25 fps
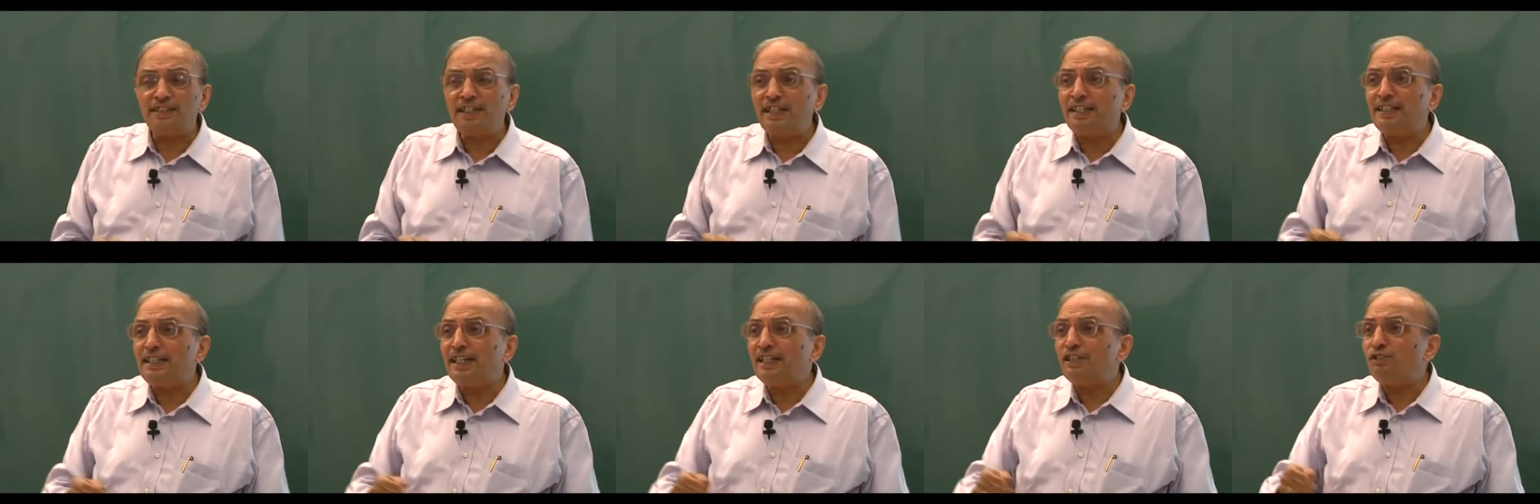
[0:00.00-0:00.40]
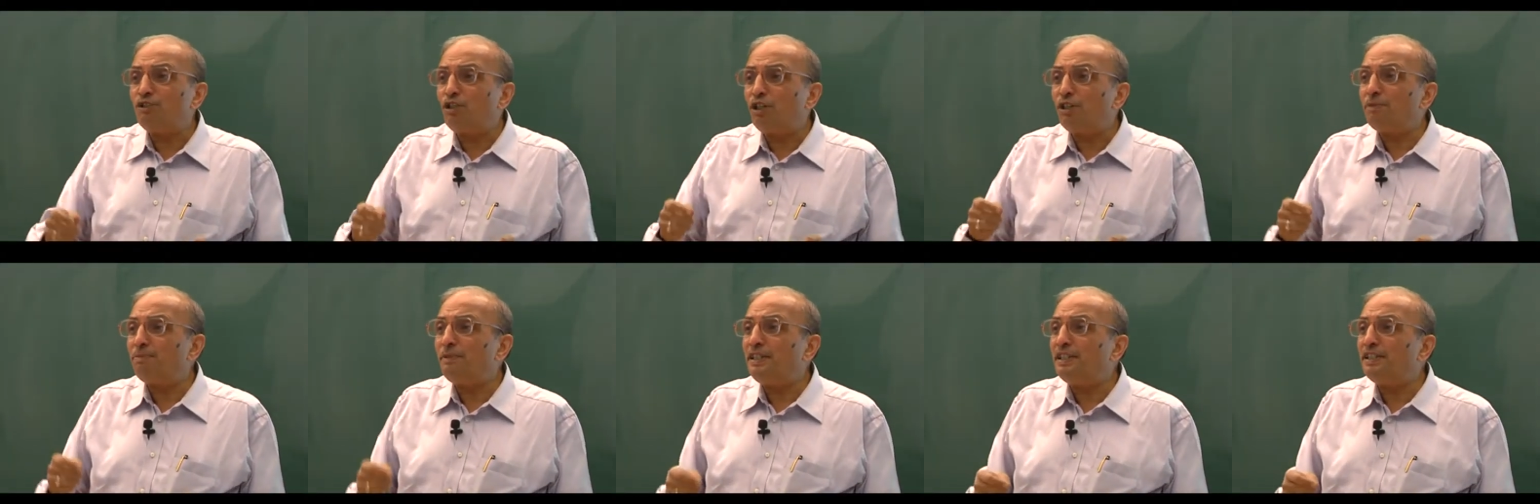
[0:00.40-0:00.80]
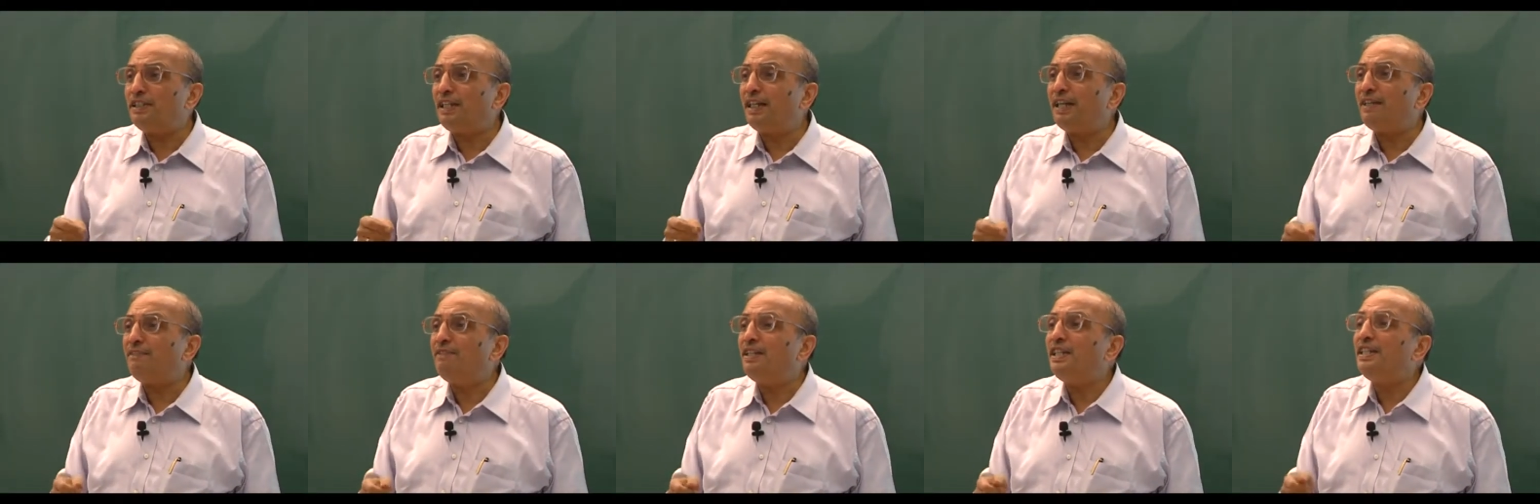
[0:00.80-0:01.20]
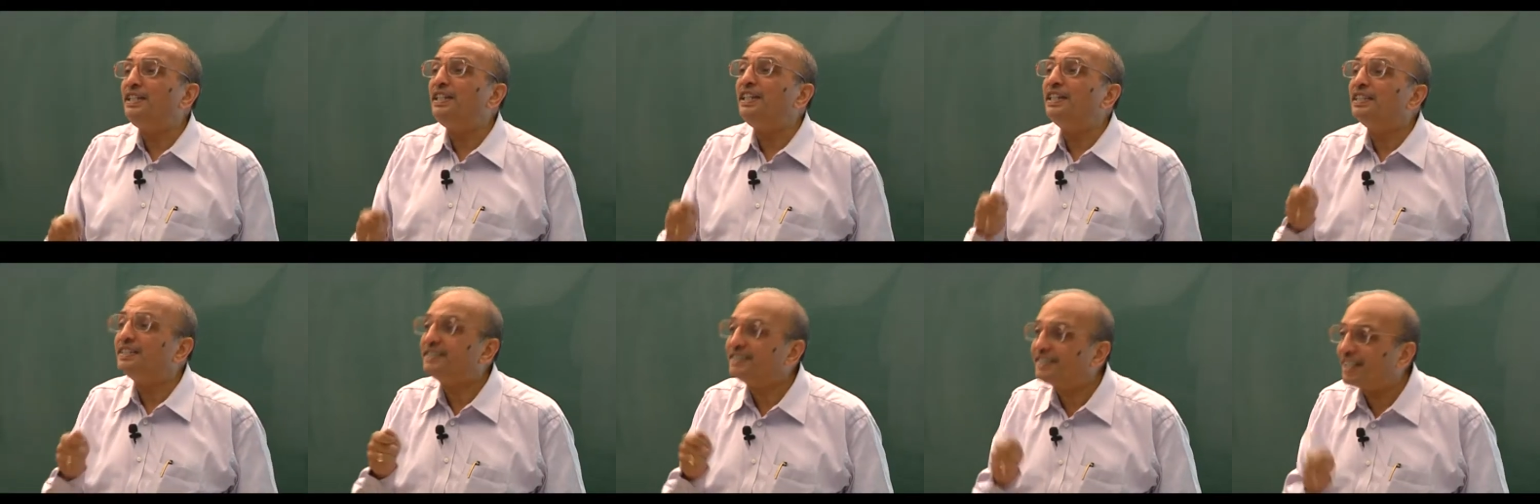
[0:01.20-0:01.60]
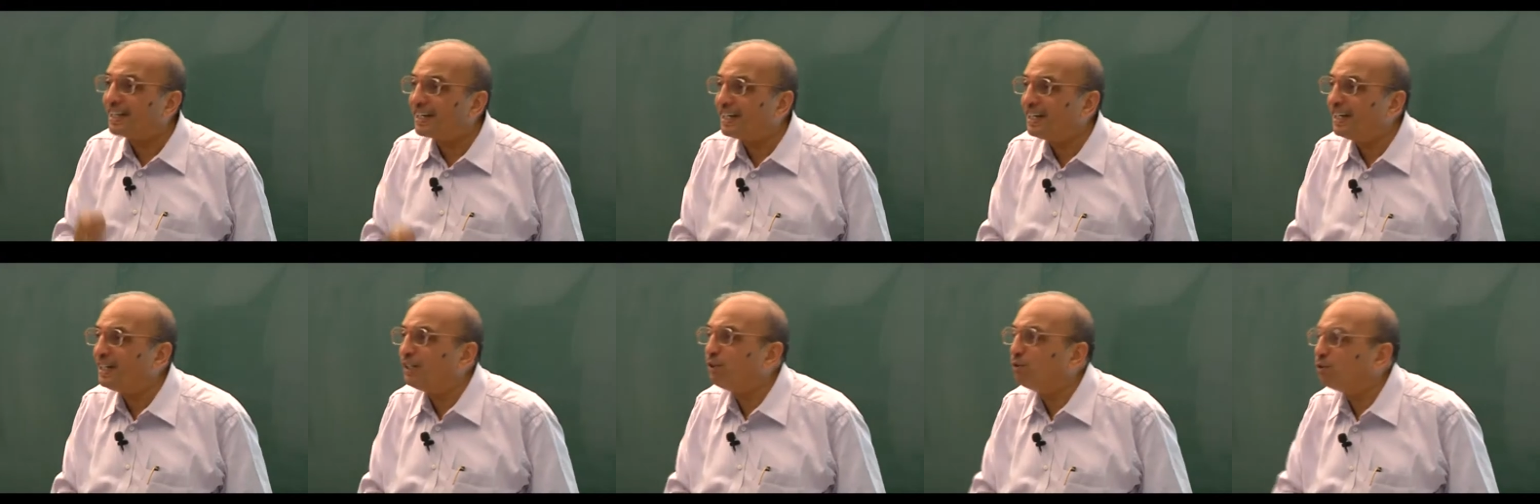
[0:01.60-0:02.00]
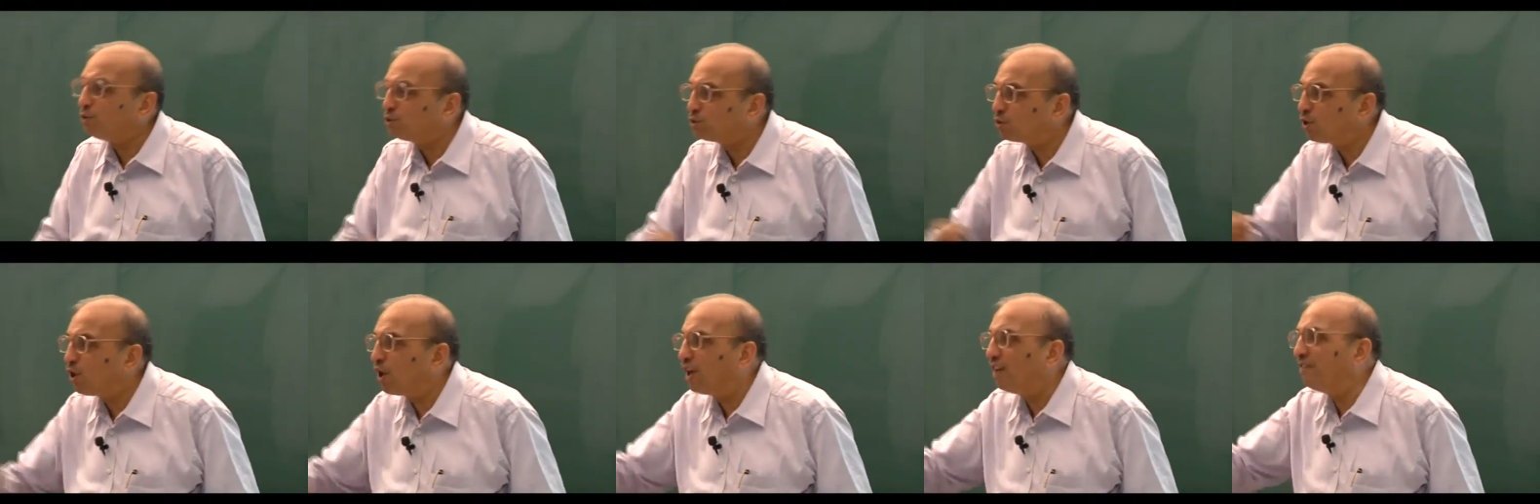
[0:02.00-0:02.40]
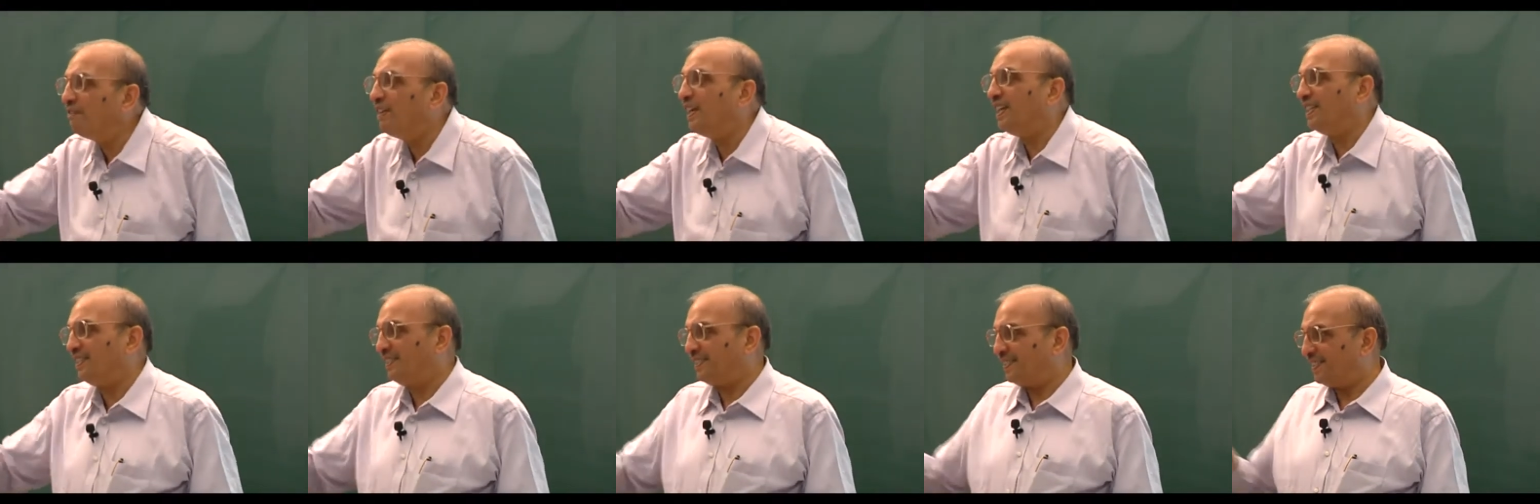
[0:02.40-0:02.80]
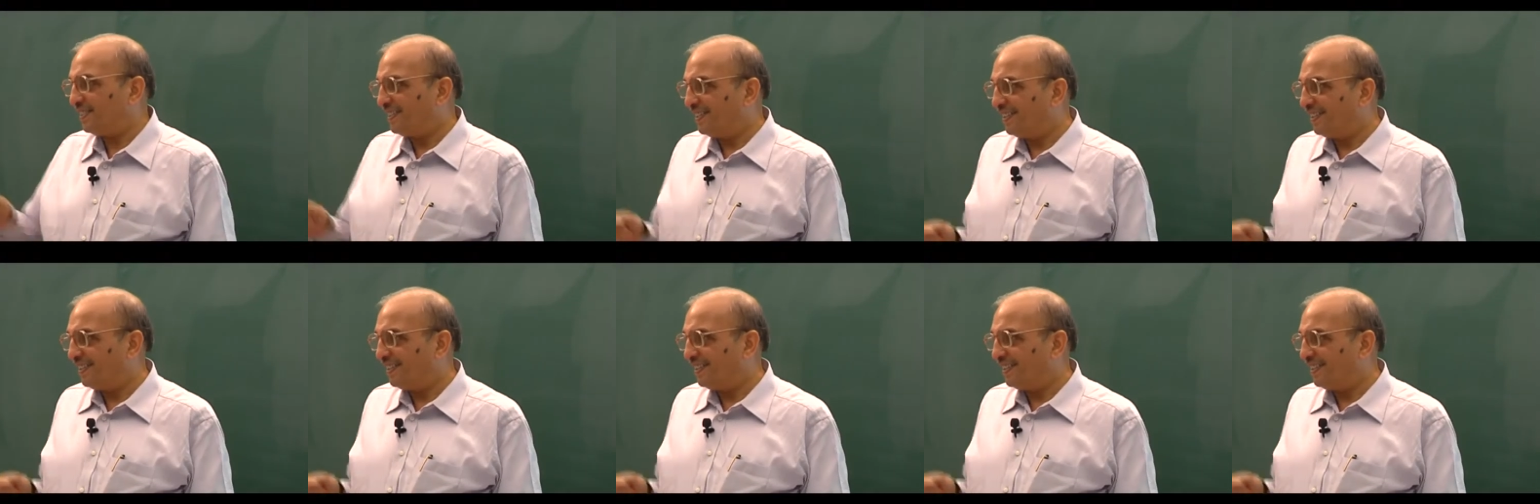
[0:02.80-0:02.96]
it does not mean that I will necessarily do so always.